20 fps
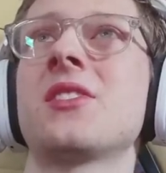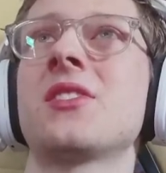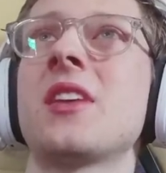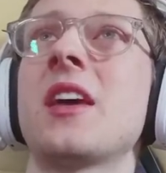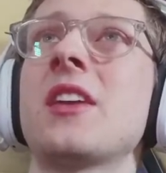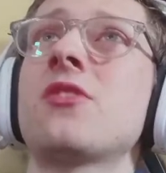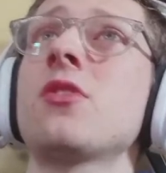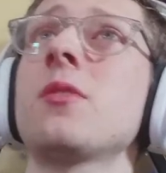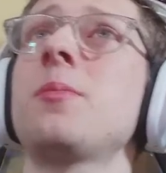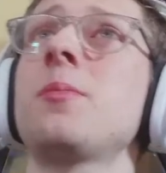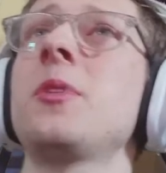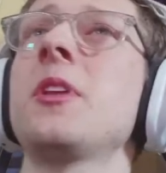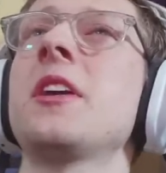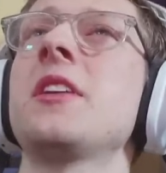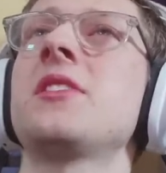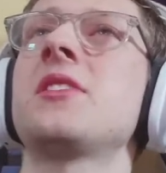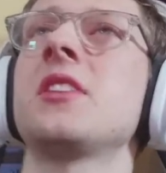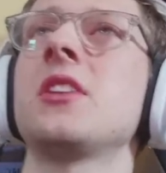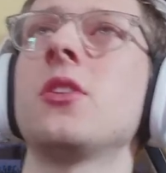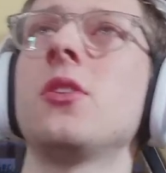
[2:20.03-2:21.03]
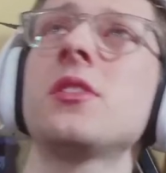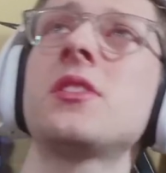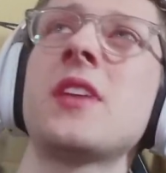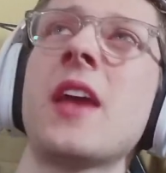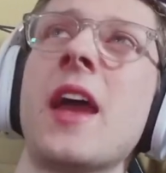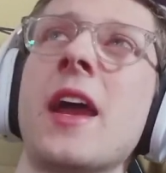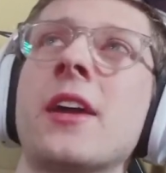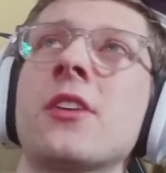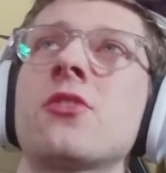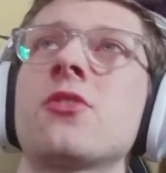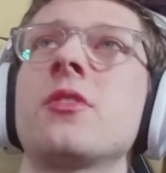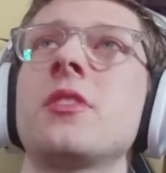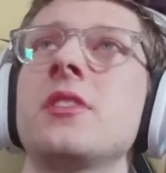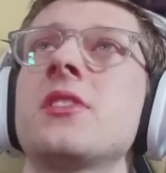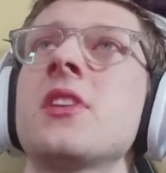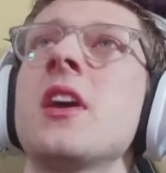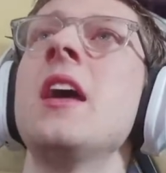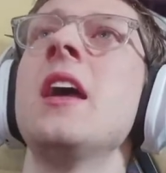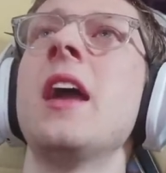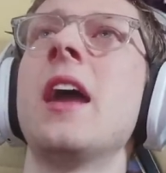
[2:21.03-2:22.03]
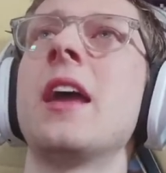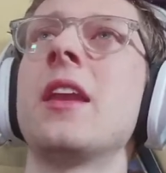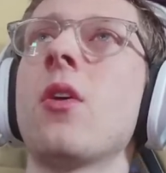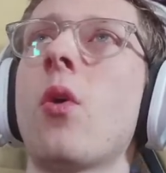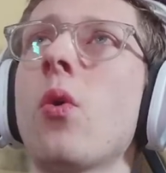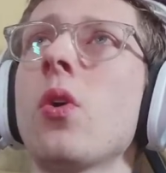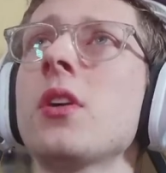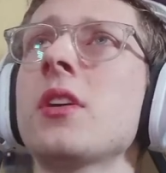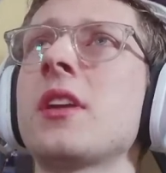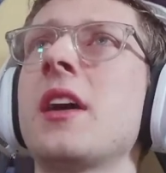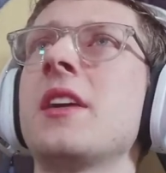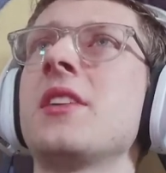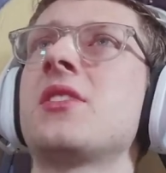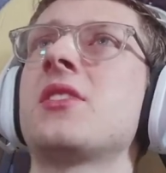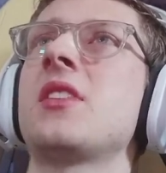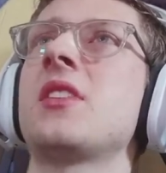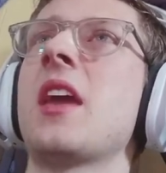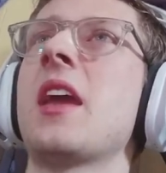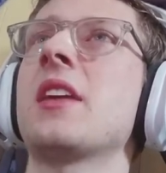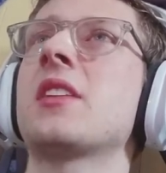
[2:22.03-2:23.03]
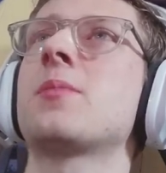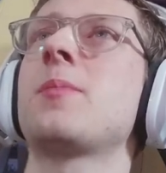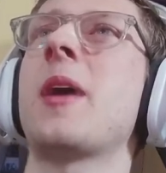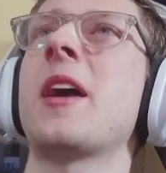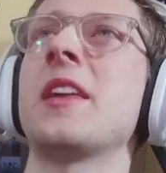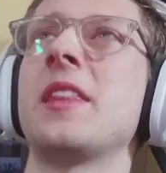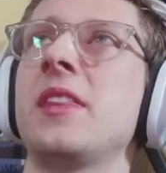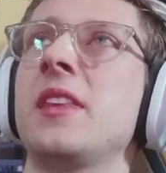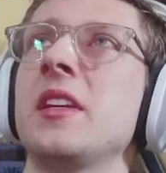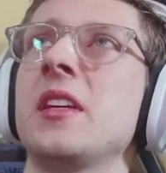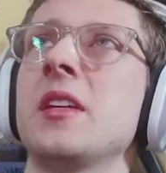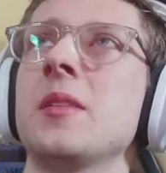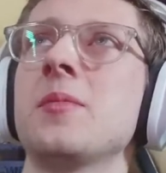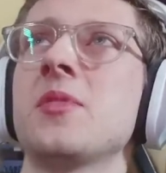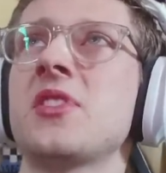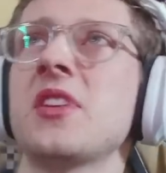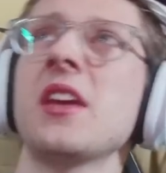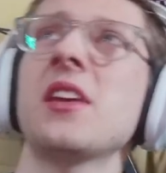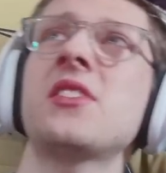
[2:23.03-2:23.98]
Sets replace the old tech trees and organize tanks by themes.